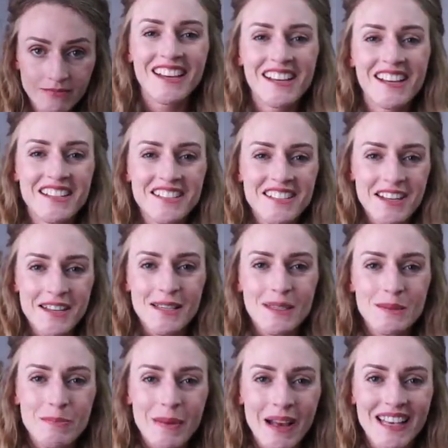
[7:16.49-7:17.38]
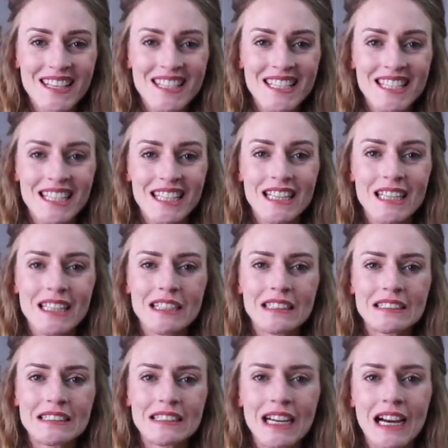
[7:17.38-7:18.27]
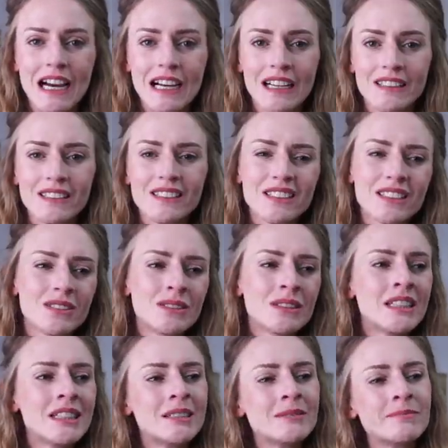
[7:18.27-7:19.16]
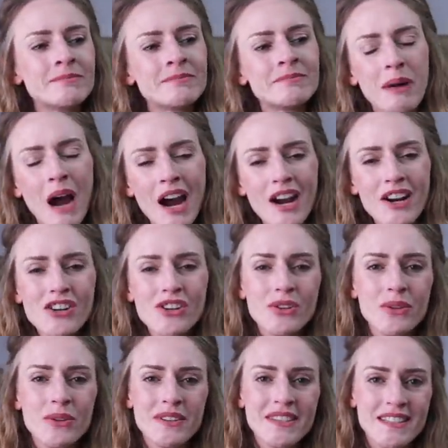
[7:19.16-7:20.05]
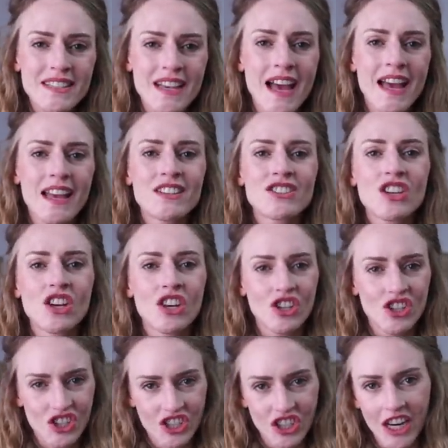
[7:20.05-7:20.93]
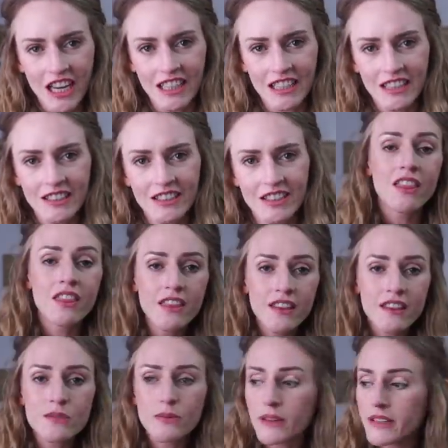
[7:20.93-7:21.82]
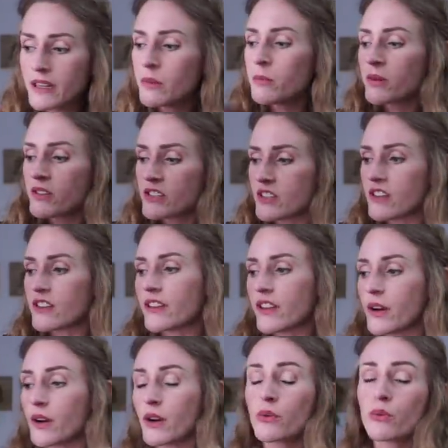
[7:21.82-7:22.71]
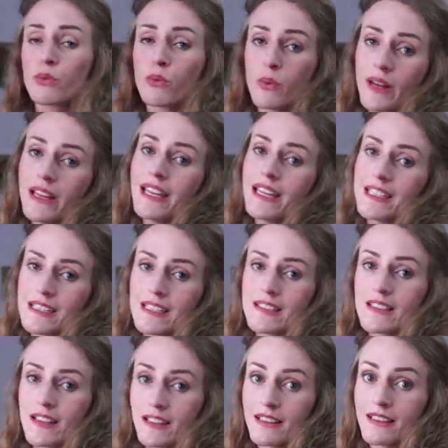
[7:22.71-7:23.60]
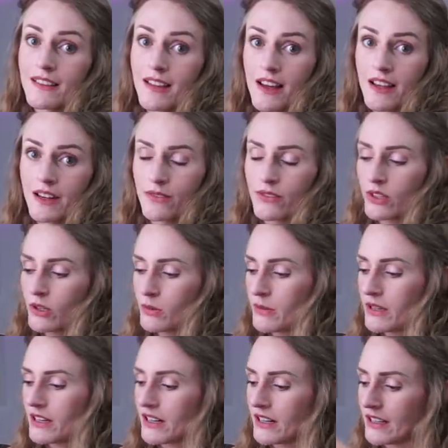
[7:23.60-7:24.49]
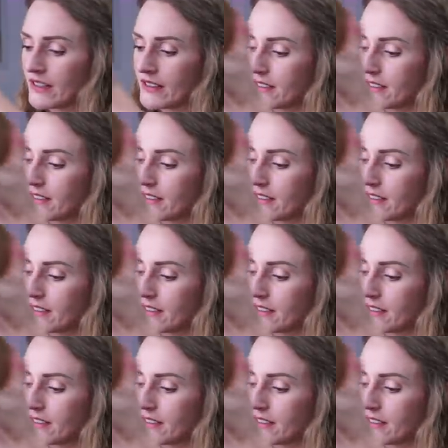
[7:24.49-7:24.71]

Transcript: It does best in, you know, partial sun to shade. This one in particular really needs a lot of humidity,